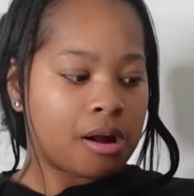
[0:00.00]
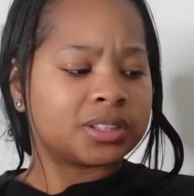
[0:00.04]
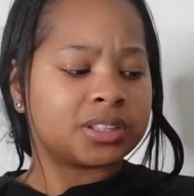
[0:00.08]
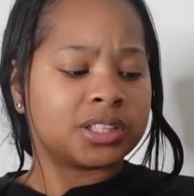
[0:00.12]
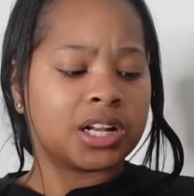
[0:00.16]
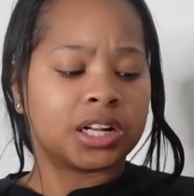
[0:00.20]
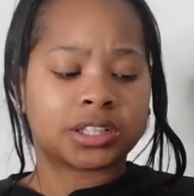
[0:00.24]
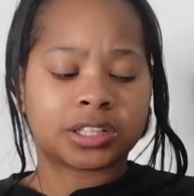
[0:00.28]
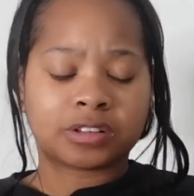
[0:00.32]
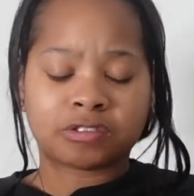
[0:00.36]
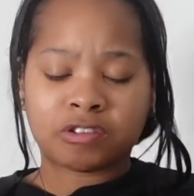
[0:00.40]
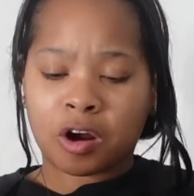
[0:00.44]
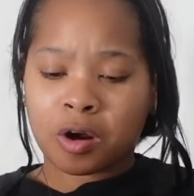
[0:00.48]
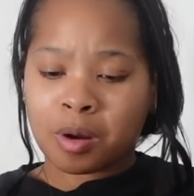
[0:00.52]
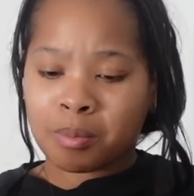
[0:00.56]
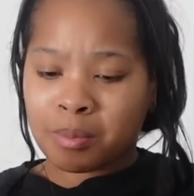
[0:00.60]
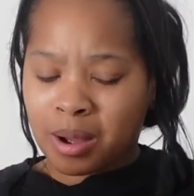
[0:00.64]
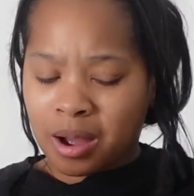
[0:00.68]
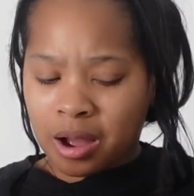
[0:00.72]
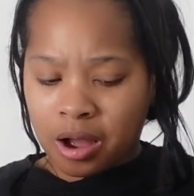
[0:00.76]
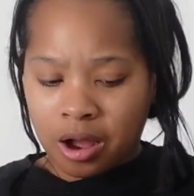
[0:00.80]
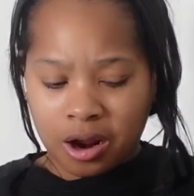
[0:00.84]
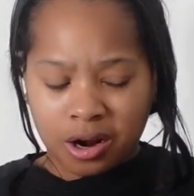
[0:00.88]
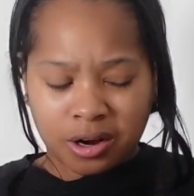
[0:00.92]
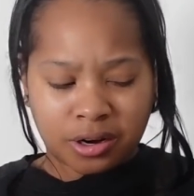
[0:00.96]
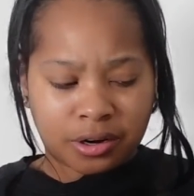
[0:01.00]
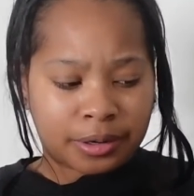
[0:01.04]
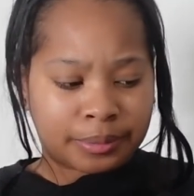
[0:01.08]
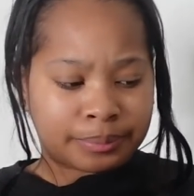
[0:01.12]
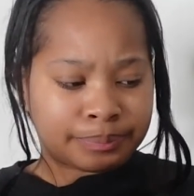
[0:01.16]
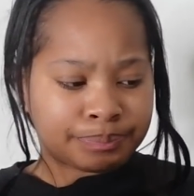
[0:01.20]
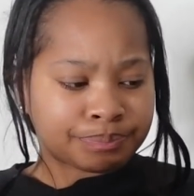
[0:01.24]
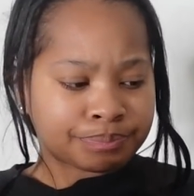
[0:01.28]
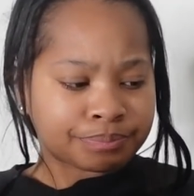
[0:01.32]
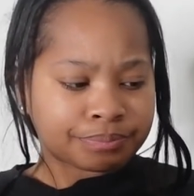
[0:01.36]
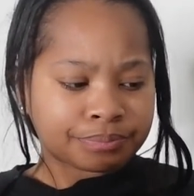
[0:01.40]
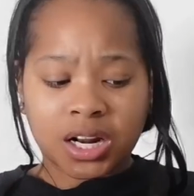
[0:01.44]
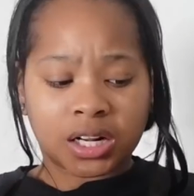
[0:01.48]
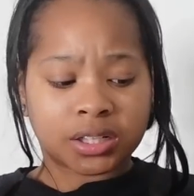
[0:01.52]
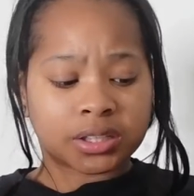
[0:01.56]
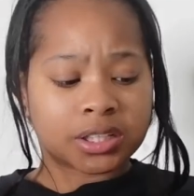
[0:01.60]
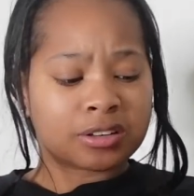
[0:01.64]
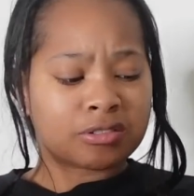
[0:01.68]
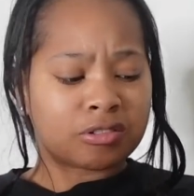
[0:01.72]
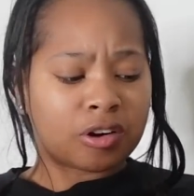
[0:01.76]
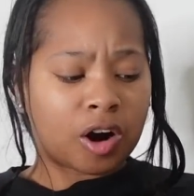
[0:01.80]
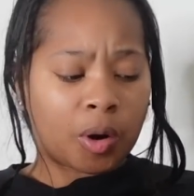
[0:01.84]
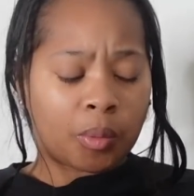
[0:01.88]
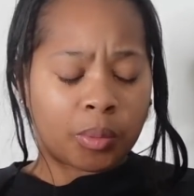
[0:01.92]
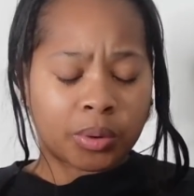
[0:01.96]
Nothing wrong with my Honda.
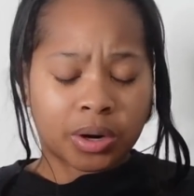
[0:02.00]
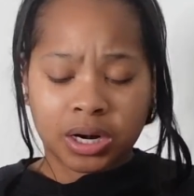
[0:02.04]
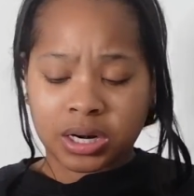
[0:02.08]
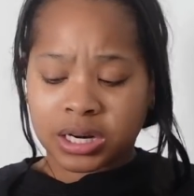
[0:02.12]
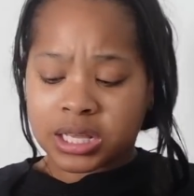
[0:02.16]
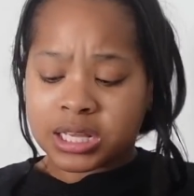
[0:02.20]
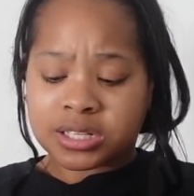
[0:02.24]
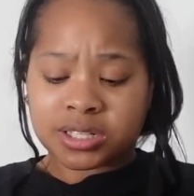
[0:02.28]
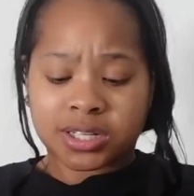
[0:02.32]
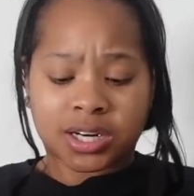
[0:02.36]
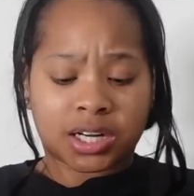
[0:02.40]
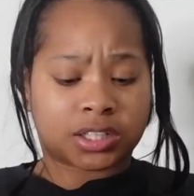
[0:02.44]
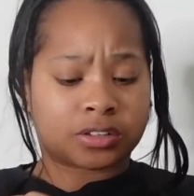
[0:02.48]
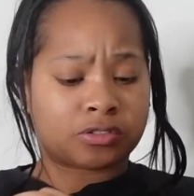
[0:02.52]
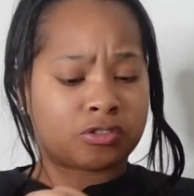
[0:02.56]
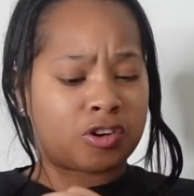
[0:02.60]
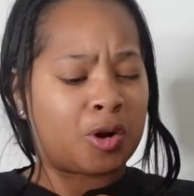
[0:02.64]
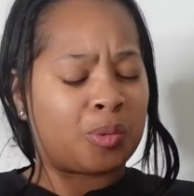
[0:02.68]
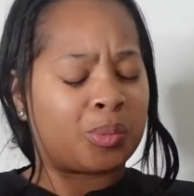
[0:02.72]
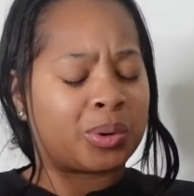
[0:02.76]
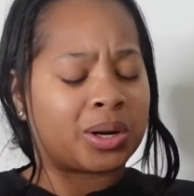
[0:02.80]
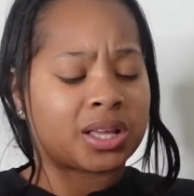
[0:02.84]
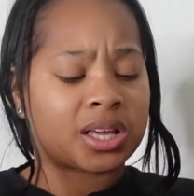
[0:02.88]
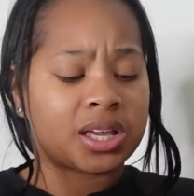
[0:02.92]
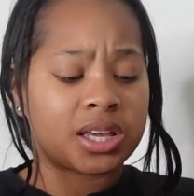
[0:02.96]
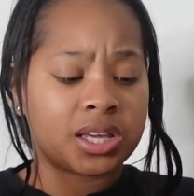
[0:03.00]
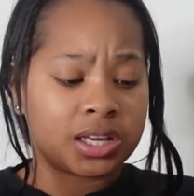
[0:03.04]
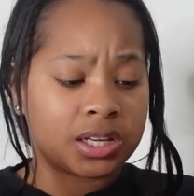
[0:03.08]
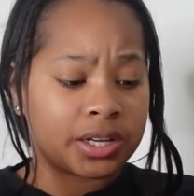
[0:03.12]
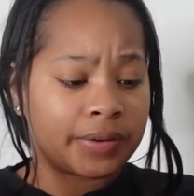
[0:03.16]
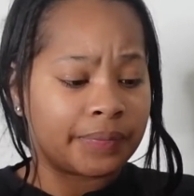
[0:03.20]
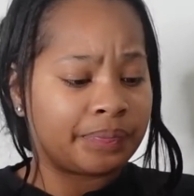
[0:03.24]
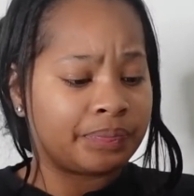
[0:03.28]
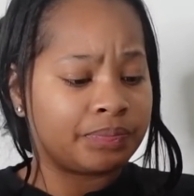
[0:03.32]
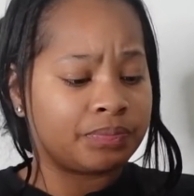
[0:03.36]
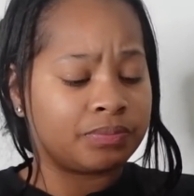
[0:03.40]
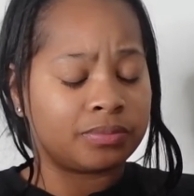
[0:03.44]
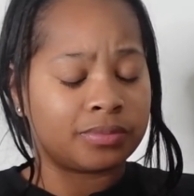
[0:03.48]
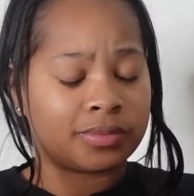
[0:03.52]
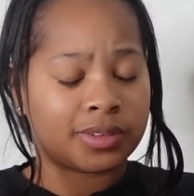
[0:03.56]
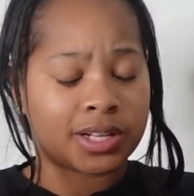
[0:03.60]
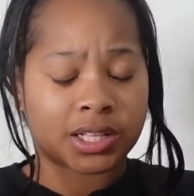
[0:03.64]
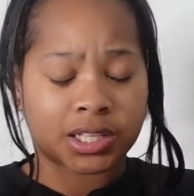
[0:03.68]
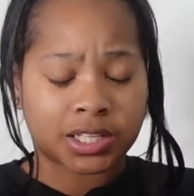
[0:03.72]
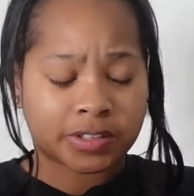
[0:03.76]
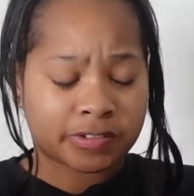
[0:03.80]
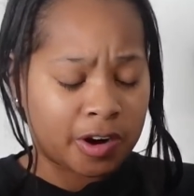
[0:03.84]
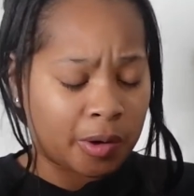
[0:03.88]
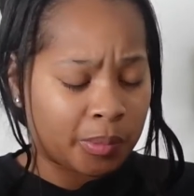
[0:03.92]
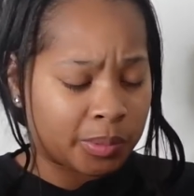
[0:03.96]
Nothing wrong with a Nissan. Nothing wrong with a Kia.
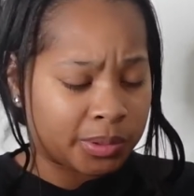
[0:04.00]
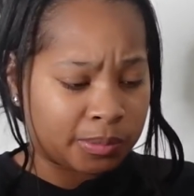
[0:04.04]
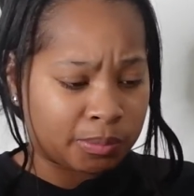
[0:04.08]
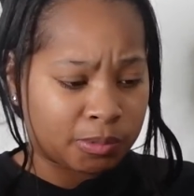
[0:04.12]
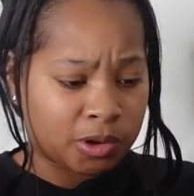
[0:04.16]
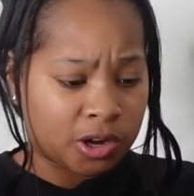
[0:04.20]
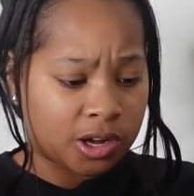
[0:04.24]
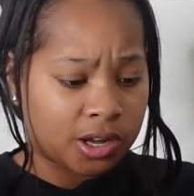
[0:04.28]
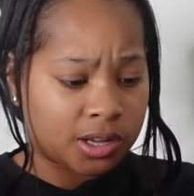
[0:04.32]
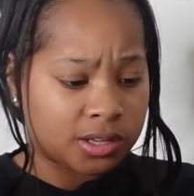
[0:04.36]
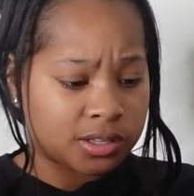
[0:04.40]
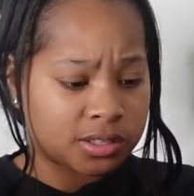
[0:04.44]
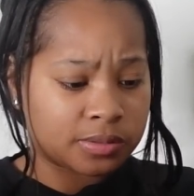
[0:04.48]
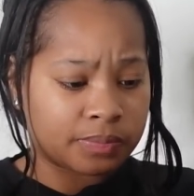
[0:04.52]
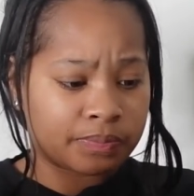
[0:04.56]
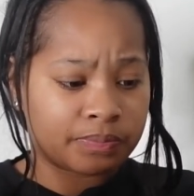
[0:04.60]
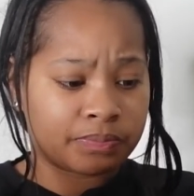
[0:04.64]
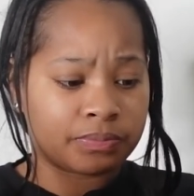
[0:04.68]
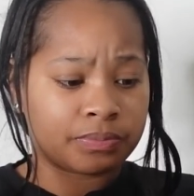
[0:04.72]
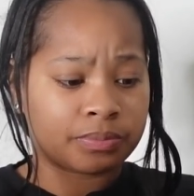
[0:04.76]
Nothing wrong with them cars.